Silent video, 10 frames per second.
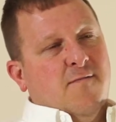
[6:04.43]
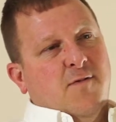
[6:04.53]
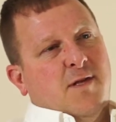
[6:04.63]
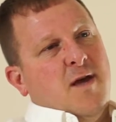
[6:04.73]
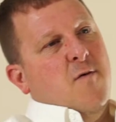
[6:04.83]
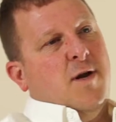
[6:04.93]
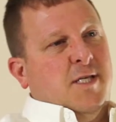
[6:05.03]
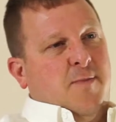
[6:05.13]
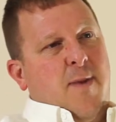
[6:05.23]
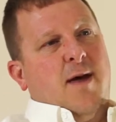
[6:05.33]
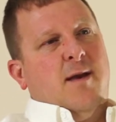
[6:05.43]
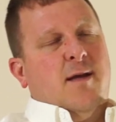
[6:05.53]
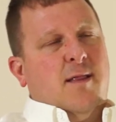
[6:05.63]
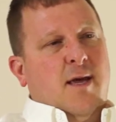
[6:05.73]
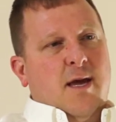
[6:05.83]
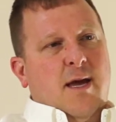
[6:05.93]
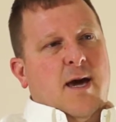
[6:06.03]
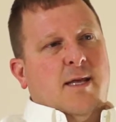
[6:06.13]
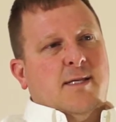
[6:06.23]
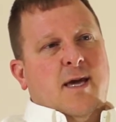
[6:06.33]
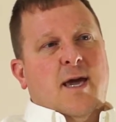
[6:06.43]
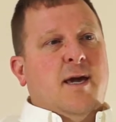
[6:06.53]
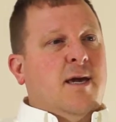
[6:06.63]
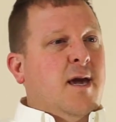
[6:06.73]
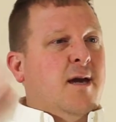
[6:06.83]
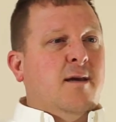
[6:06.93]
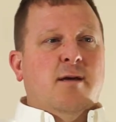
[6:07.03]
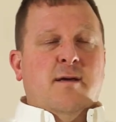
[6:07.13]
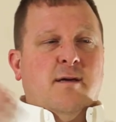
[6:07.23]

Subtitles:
of what they want to spend, and they can kind of say, hey, Kate,